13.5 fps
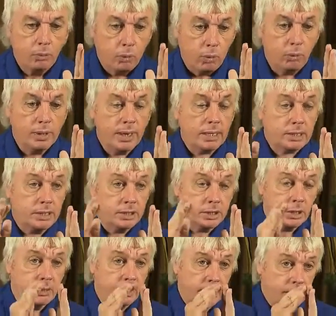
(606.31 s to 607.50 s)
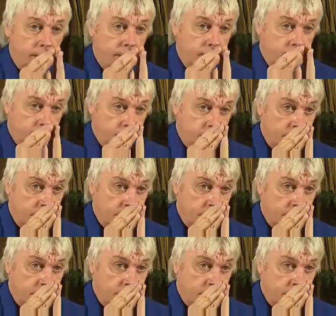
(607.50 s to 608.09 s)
what we're actually doing is